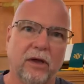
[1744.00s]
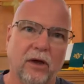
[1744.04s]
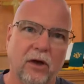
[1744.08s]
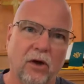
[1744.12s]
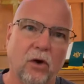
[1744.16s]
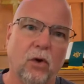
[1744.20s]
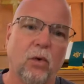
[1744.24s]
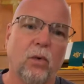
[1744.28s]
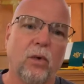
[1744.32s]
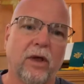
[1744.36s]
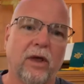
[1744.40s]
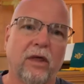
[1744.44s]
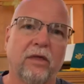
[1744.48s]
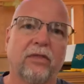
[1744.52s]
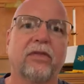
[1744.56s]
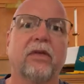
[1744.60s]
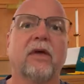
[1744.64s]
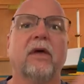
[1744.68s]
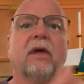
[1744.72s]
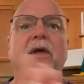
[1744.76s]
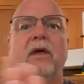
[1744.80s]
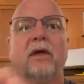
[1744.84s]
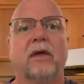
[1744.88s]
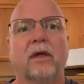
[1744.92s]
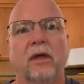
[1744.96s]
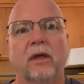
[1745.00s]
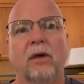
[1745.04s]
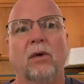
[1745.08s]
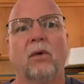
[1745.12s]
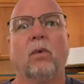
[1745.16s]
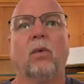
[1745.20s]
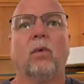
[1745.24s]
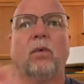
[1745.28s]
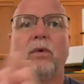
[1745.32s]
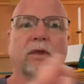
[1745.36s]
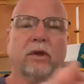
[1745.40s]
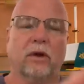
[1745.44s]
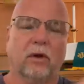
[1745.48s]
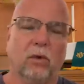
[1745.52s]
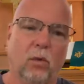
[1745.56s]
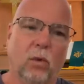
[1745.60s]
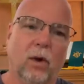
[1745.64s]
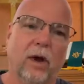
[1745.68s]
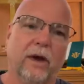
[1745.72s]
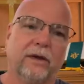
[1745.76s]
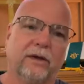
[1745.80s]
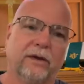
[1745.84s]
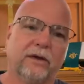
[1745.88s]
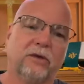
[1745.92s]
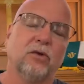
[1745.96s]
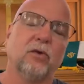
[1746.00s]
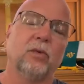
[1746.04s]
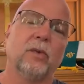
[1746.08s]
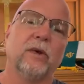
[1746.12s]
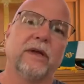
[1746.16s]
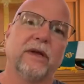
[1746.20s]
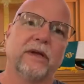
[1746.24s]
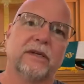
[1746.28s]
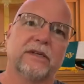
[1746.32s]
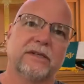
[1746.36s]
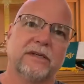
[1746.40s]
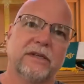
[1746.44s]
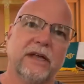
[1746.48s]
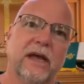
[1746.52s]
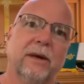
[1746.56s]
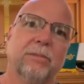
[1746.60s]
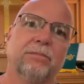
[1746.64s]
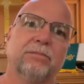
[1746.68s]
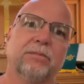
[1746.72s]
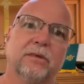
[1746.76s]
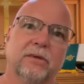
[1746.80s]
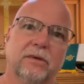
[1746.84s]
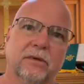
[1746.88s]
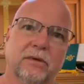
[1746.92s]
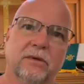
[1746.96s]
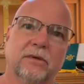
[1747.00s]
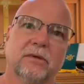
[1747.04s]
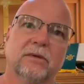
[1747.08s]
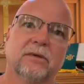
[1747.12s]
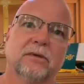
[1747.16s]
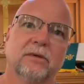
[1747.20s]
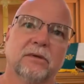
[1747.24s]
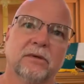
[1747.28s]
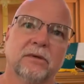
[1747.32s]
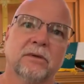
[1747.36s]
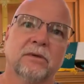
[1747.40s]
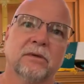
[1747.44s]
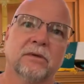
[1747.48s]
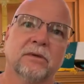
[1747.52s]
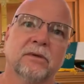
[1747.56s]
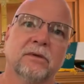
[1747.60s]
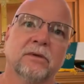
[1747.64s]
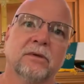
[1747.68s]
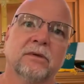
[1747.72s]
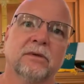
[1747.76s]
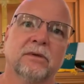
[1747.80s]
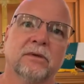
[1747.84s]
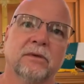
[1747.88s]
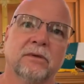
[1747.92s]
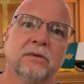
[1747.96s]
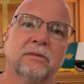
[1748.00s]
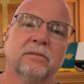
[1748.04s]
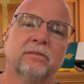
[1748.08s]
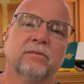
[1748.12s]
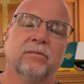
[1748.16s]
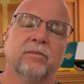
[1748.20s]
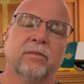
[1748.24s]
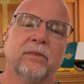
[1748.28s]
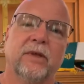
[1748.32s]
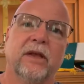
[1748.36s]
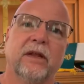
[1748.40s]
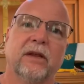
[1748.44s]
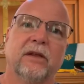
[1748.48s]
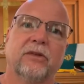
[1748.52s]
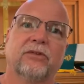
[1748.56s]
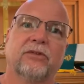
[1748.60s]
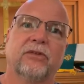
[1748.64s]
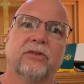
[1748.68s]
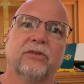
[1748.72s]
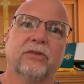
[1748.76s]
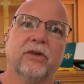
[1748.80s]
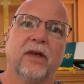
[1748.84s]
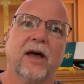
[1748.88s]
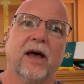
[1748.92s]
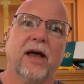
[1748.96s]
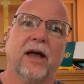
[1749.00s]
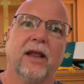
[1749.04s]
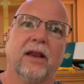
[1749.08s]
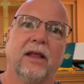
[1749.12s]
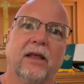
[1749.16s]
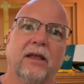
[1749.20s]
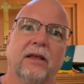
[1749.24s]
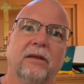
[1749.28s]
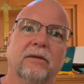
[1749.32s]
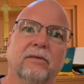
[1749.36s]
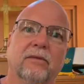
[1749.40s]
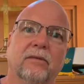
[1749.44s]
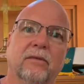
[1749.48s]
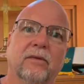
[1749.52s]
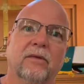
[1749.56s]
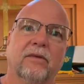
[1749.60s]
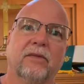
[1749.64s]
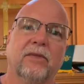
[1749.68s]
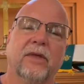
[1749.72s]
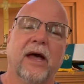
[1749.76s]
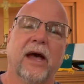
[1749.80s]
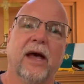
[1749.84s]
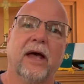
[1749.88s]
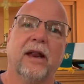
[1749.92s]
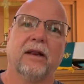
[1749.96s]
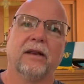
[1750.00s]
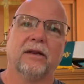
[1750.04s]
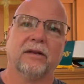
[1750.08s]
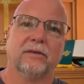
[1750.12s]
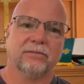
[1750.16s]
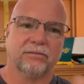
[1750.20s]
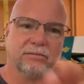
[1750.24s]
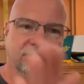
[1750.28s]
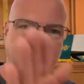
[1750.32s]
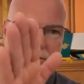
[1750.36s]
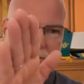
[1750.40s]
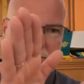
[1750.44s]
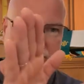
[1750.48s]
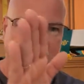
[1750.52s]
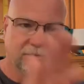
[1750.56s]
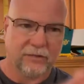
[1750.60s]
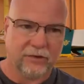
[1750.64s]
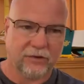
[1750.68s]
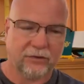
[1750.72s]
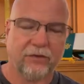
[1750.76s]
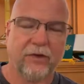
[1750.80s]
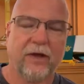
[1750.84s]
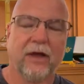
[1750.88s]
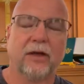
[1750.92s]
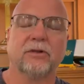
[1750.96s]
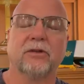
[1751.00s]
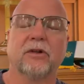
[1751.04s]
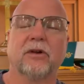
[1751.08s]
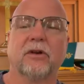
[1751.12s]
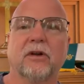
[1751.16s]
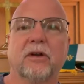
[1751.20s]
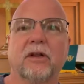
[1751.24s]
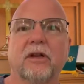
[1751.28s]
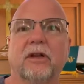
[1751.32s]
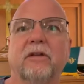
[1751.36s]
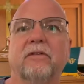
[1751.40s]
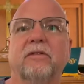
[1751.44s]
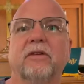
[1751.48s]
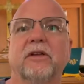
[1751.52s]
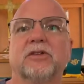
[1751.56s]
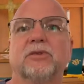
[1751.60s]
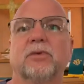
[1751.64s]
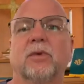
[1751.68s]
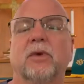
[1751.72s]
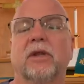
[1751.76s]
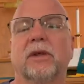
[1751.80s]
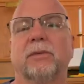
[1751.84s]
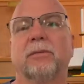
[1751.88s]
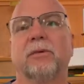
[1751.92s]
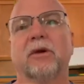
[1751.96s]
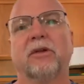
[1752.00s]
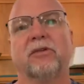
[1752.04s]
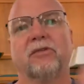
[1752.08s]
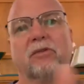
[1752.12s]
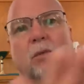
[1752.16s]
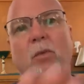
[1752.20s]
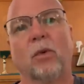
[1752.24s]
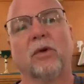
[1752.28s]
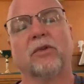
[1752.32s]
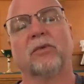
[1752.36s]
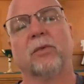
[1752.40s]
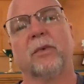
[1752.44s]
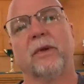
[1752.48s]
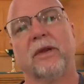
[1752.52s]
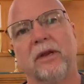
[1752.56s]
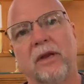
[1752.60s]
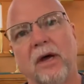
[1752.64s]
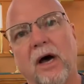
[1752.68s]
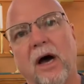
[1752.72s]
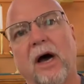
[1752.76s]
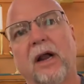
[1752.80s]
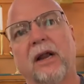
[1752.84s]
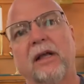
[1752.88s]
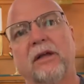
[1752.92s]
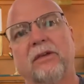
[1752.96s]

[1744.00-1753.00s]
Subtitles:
go with, you know, what do we accept in a society that is founded on individual liberties, and what do we not